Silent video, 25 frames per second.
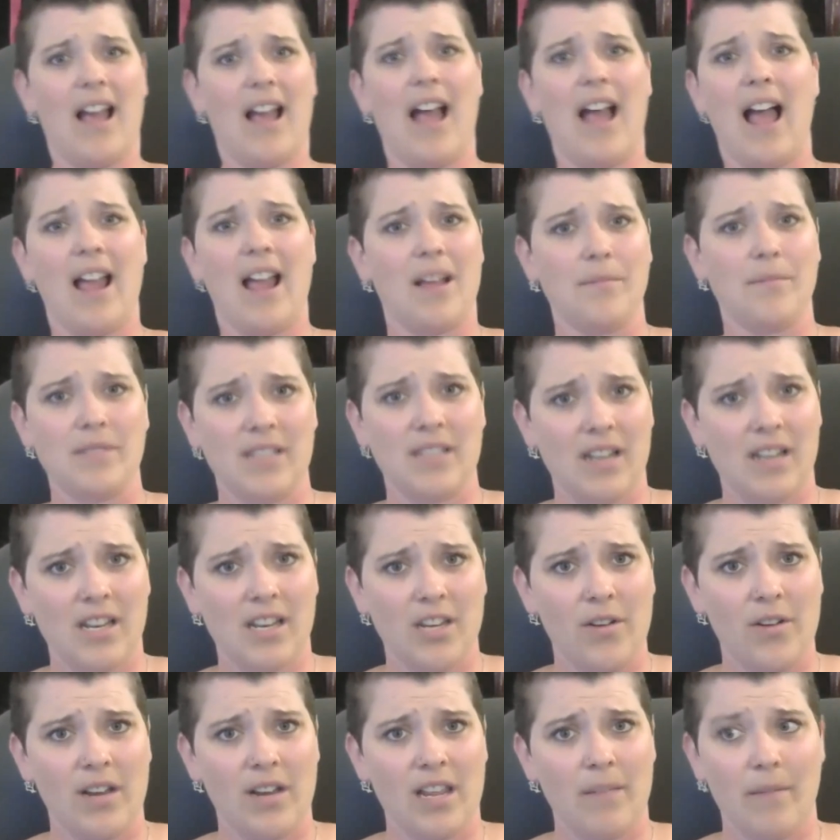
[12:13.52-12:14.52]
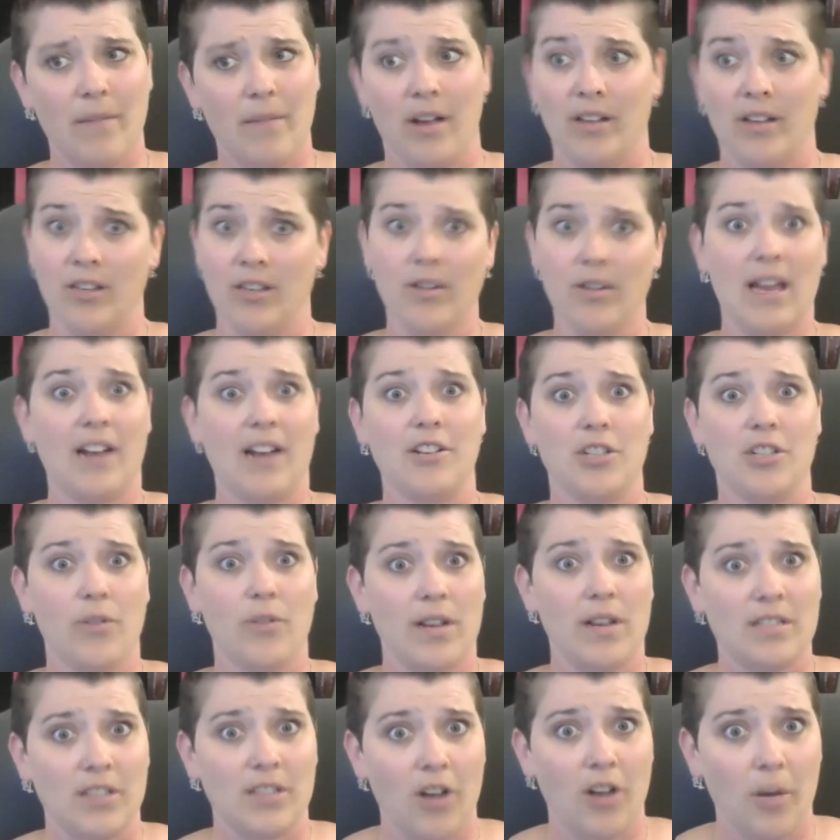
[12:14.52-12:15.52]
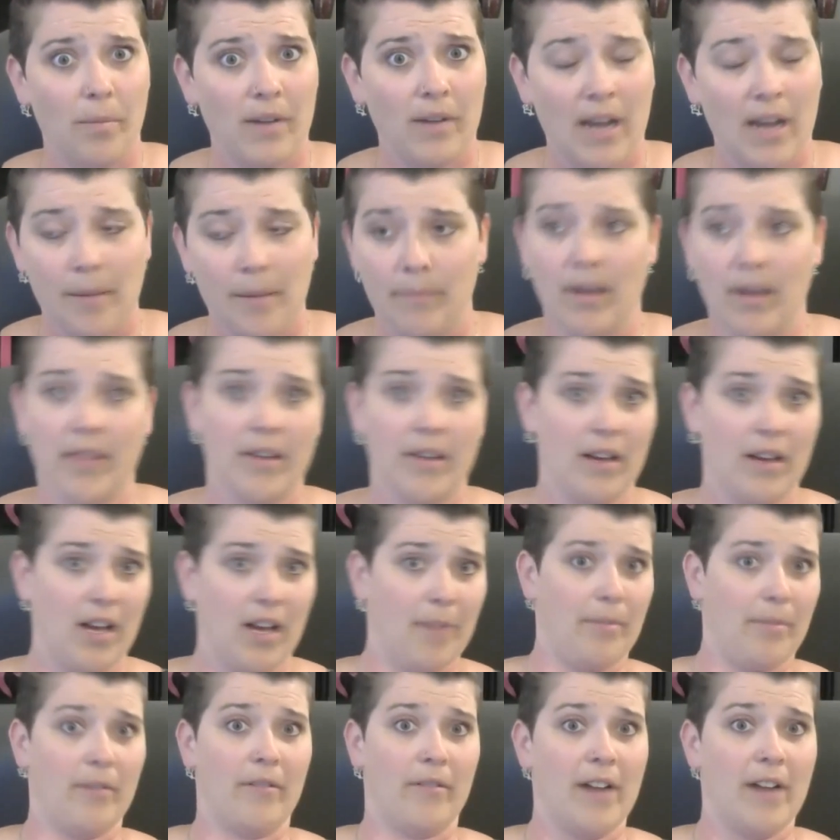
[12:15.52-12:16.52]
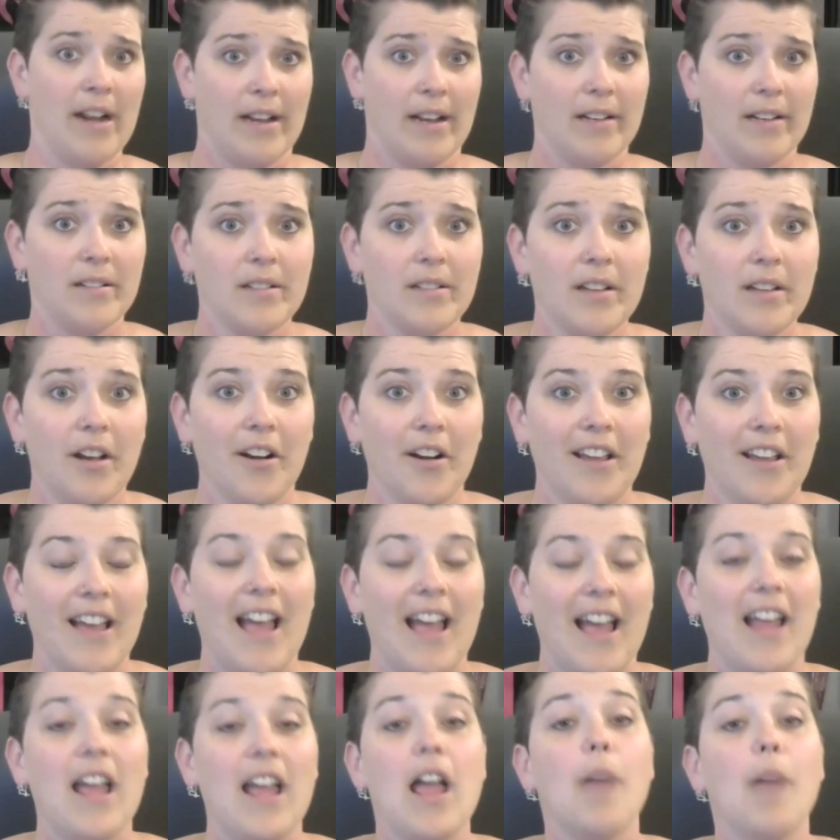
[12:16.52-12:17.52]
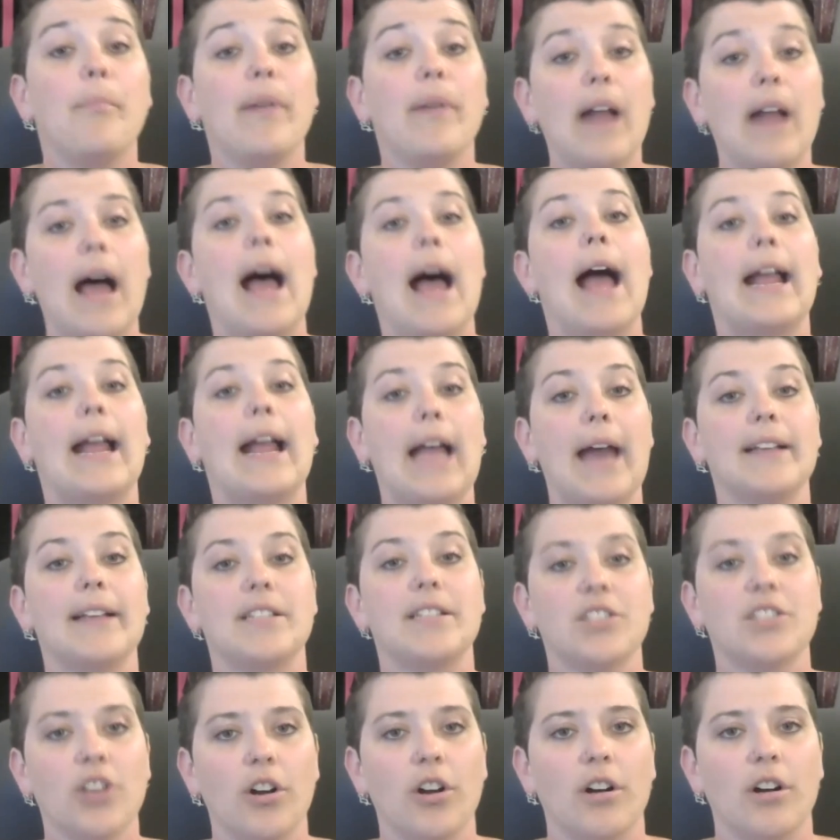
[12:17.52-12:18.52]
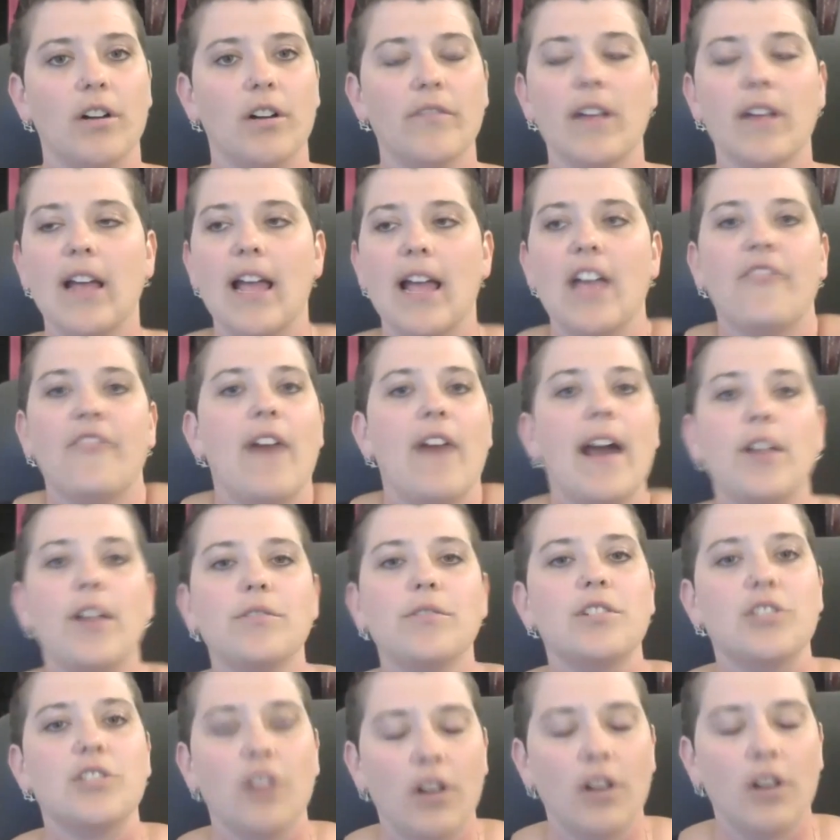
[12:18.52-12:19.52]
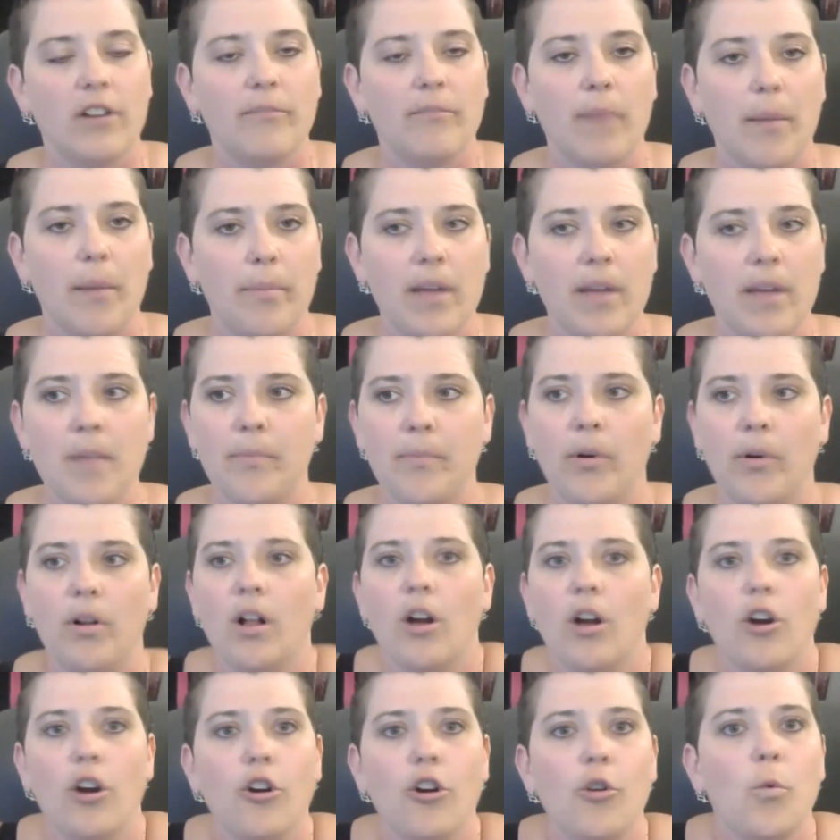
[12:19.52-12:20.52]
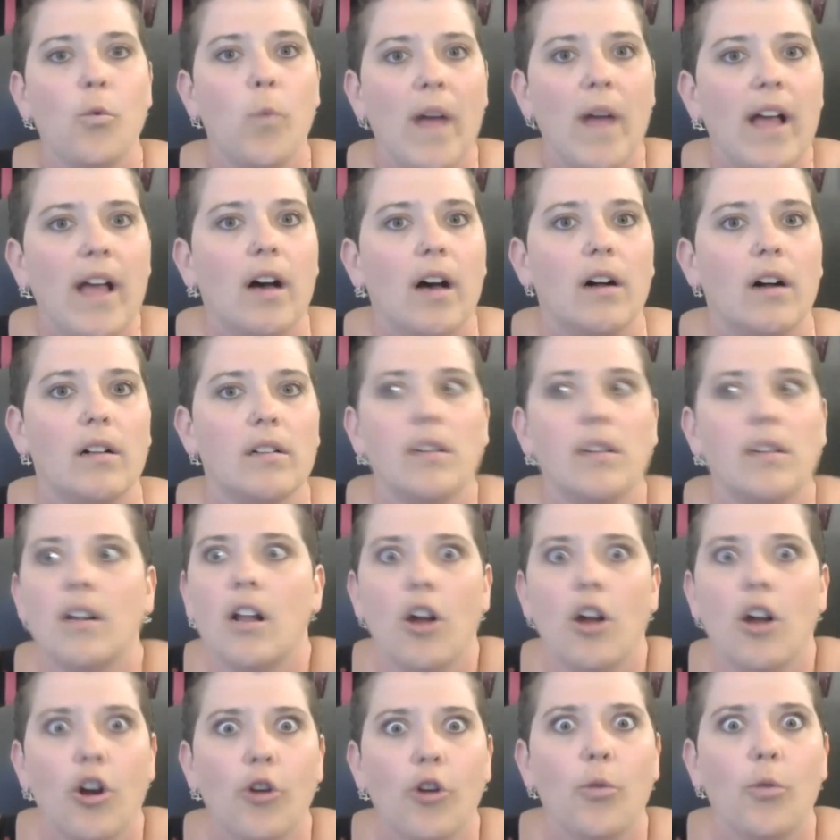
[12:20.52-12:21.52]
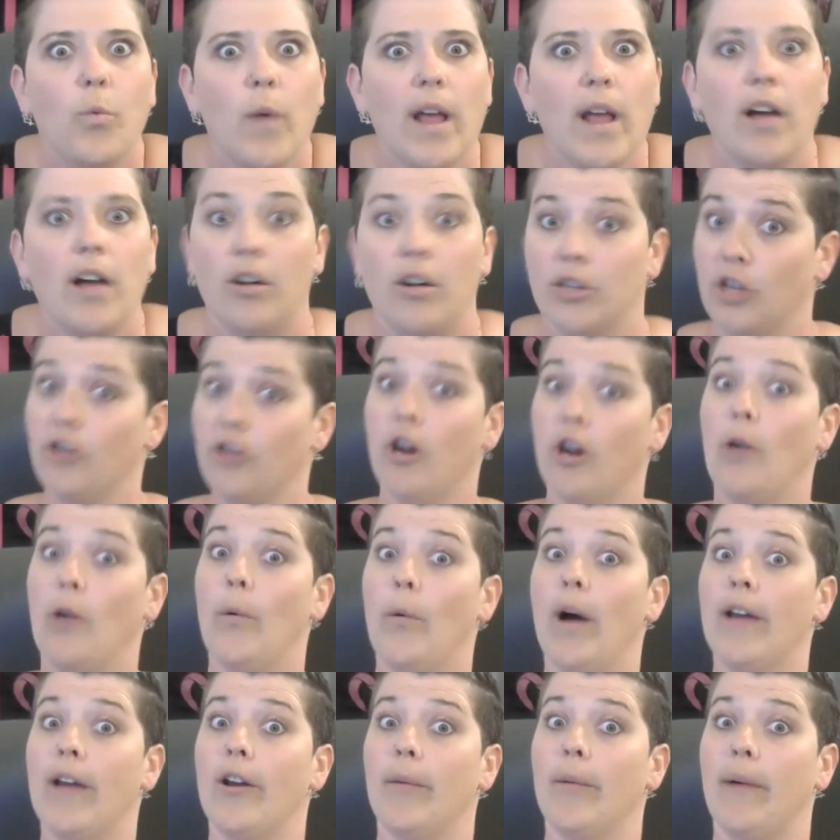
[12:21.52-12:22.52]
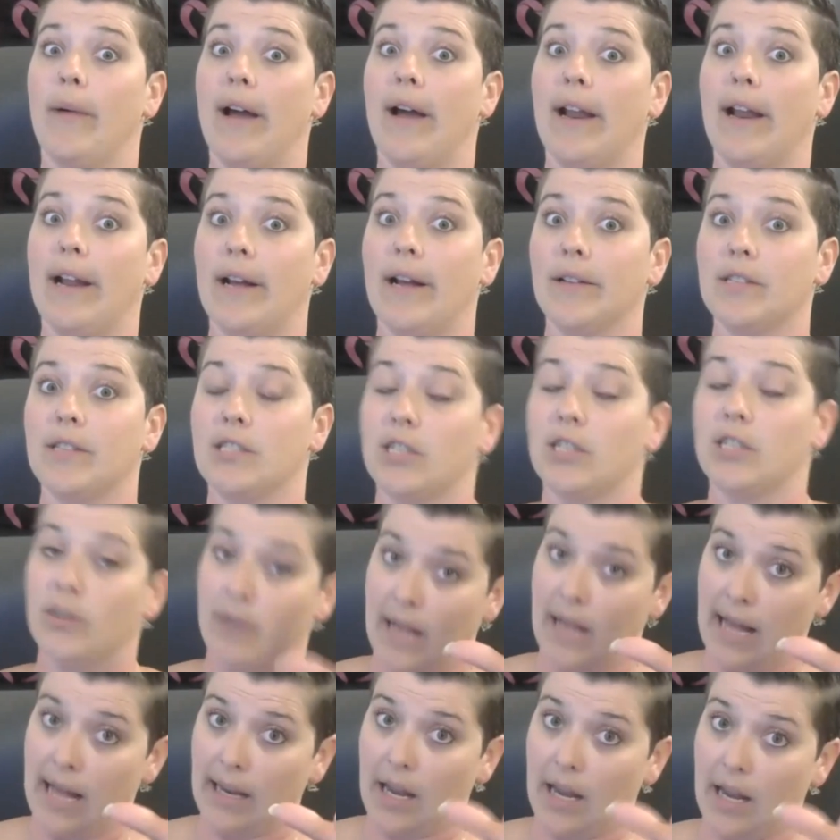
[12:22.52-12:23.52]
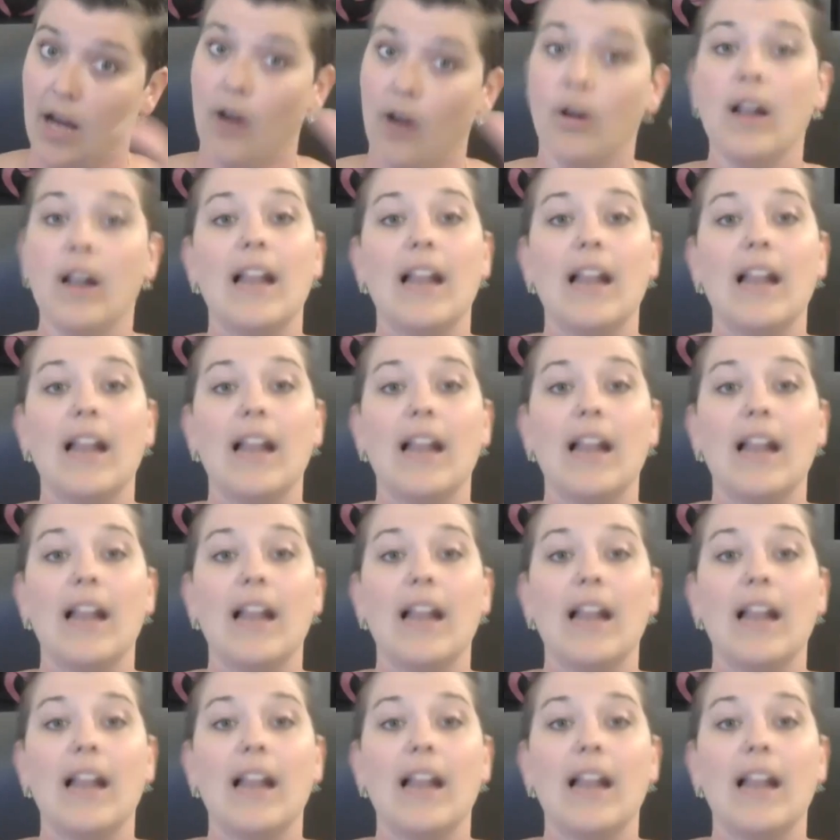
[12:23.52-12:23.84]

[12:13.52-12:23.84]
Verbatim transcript: I am sending you an email. You got a choice to open that mother up and read it. Okay. But I got to serve. If I don't serve my people, who will? Who will? You don't want nobody else to. Hello.